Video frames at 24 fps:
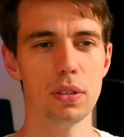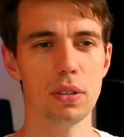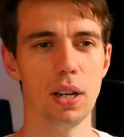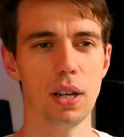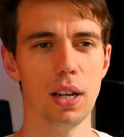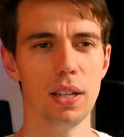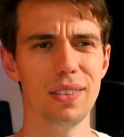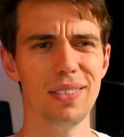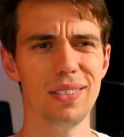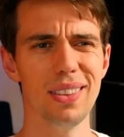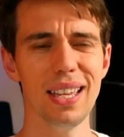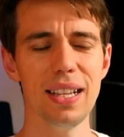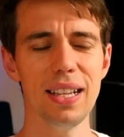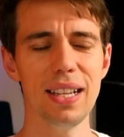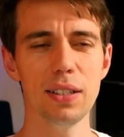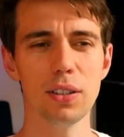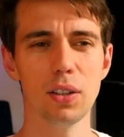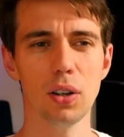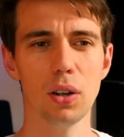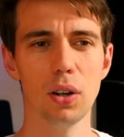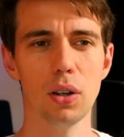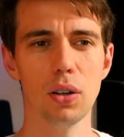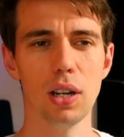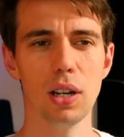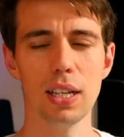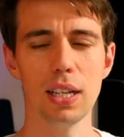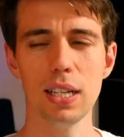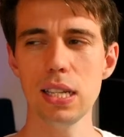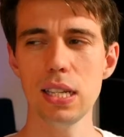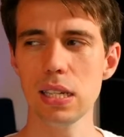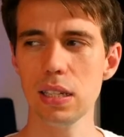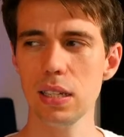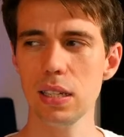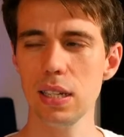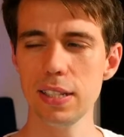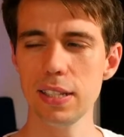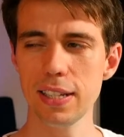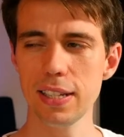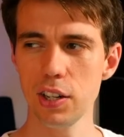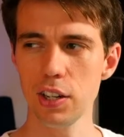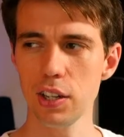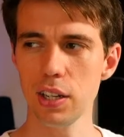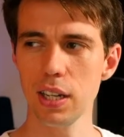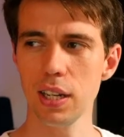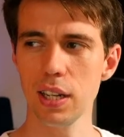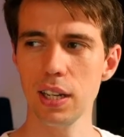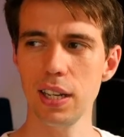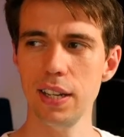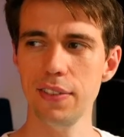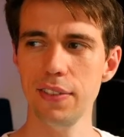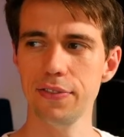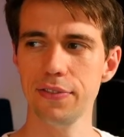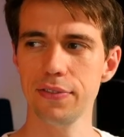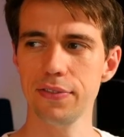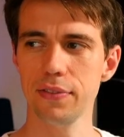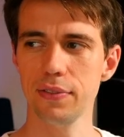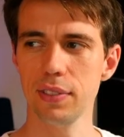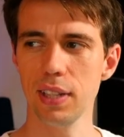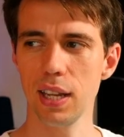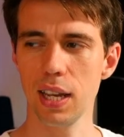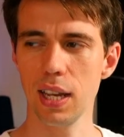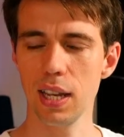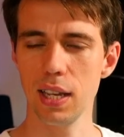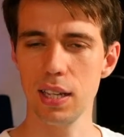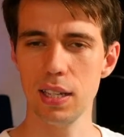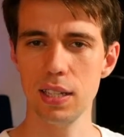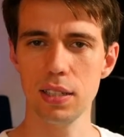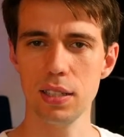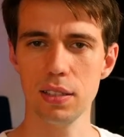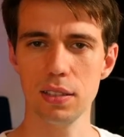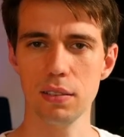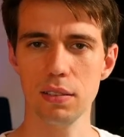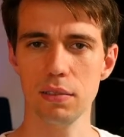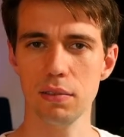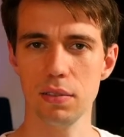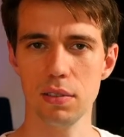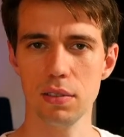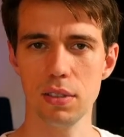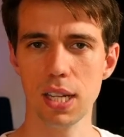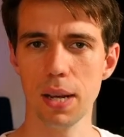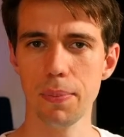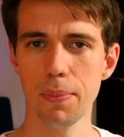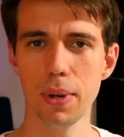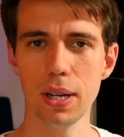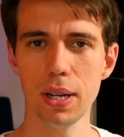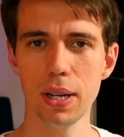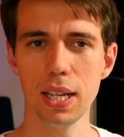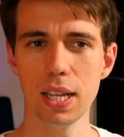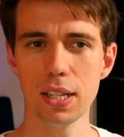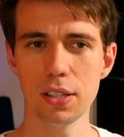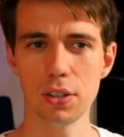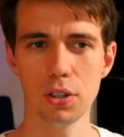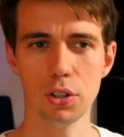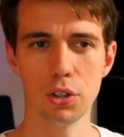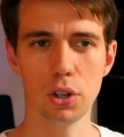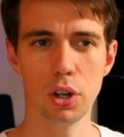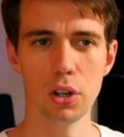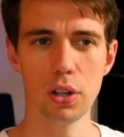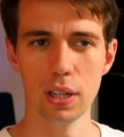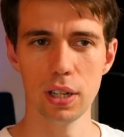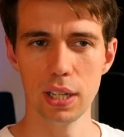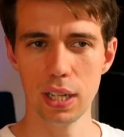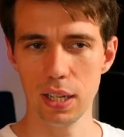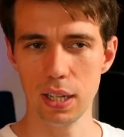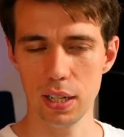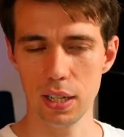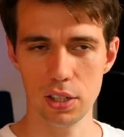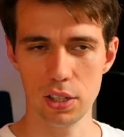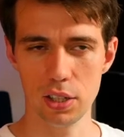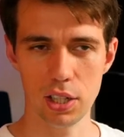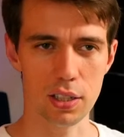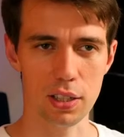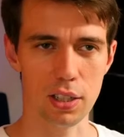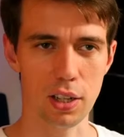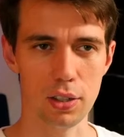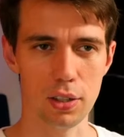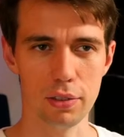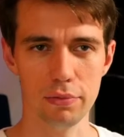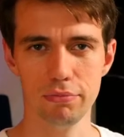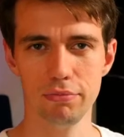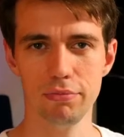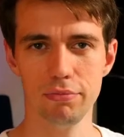I think though, at least in this area, if there is somebody has corona, then they shut down.